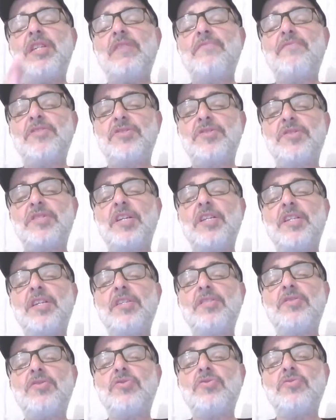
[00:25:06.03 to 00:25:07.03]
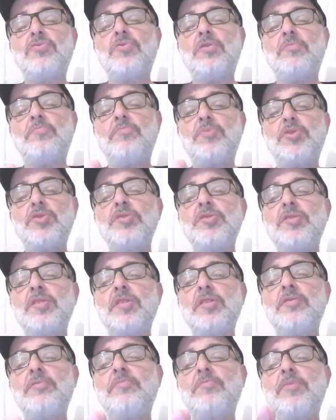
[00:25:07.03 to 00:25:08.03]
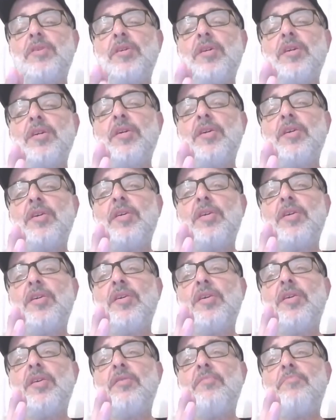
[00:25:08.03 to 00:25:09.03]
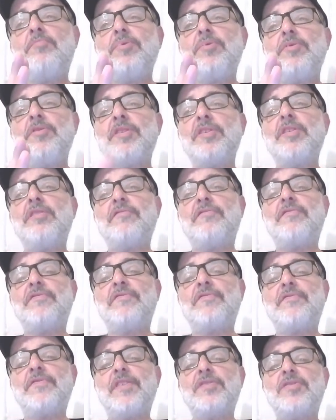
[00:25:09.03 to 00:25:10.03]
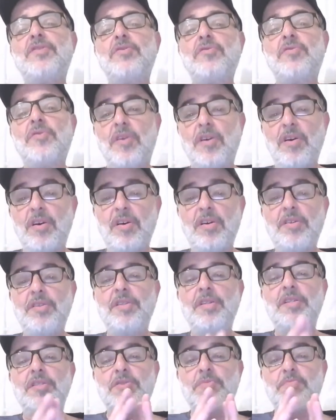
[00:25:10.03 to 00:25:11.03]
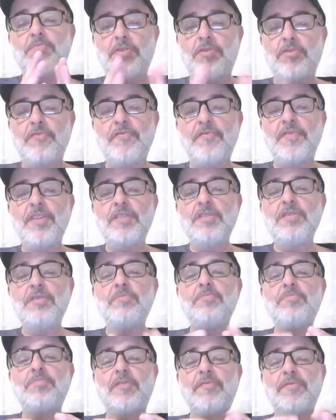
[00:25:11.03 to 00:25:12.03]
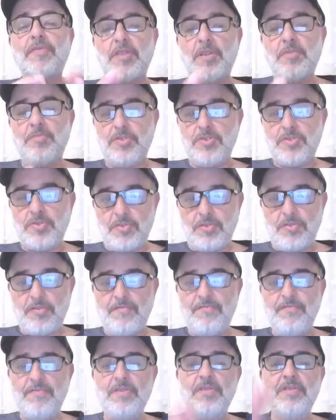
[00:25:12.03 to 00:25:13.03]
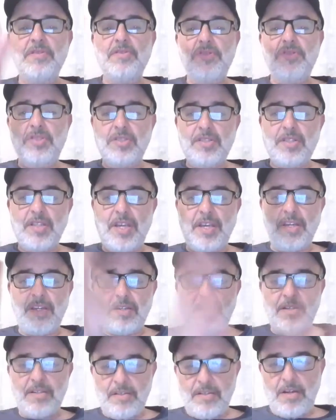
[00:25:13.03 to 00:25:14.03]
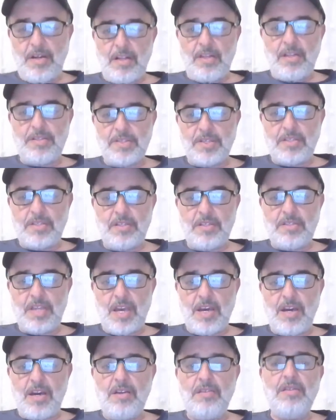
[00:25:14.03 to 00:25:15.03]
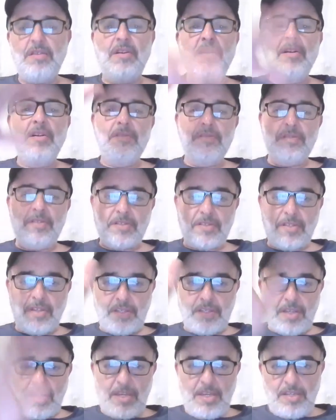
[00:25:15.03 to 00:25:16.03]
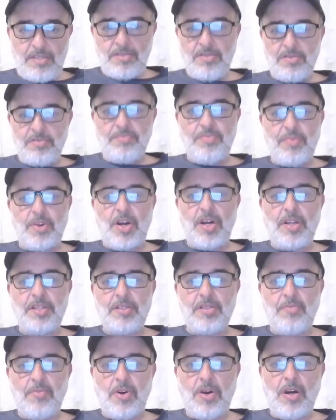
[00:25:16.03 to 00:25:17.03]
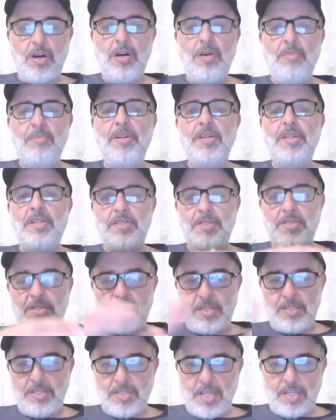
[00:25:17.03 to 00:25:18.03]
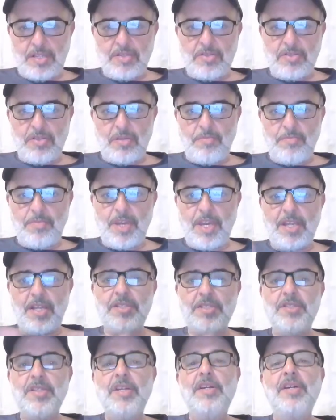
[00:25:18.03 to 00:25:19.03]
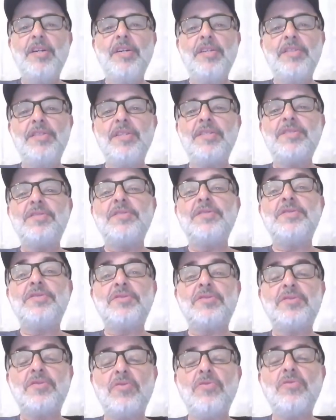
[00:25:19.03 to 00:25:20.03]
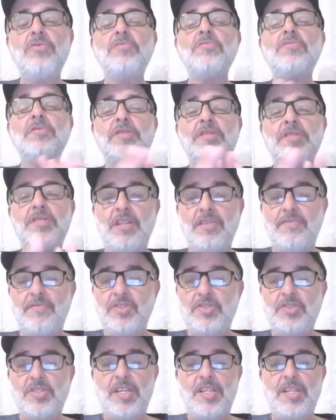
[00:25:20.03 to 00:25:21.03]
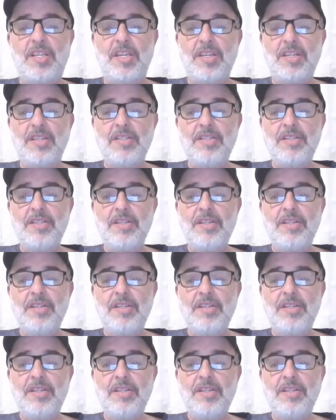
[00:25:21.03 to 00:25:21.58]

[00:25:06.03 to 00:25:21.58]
devastating to the Muslim belief that the Quran is perfect, perfectly preserved, just like Allah sent it down, just like the angel brought it to Muhammad and said it to the companion. This is totally devastating,